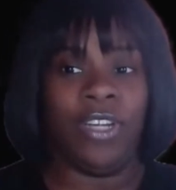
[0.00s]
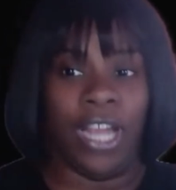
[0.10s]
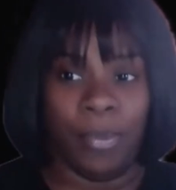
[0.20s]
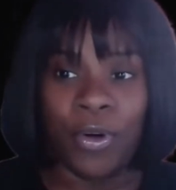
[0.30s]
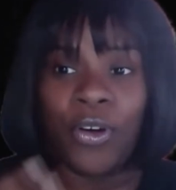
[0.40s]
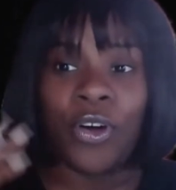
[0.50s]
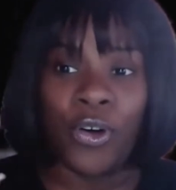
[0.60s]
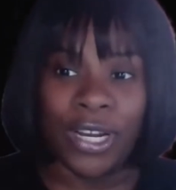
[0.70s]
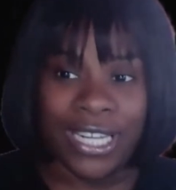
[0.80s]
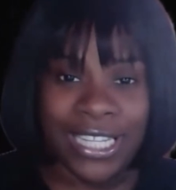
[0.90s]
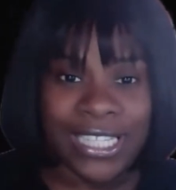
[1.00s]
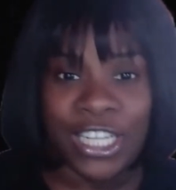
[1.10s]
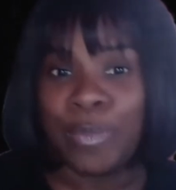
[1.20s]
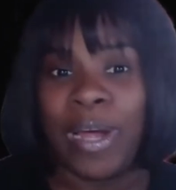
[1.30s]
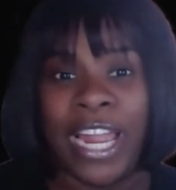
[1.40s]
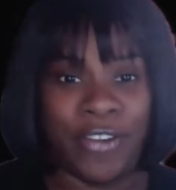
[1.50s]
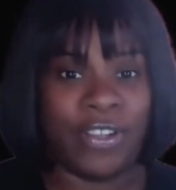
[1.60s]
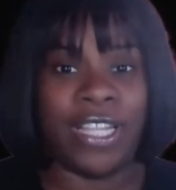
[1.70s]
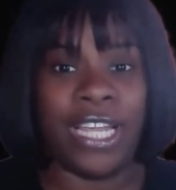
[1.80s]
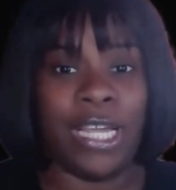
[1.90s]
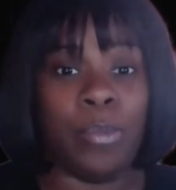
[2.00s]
I'm going to go in detail about everything.